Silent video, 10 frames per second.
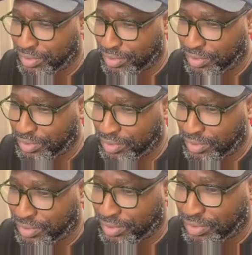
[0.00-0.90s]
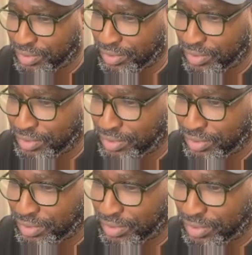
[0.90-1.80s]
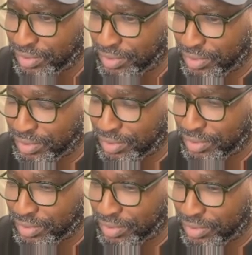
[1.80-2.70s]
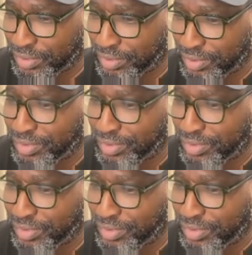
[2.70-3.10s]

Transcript: This person isn't speaking.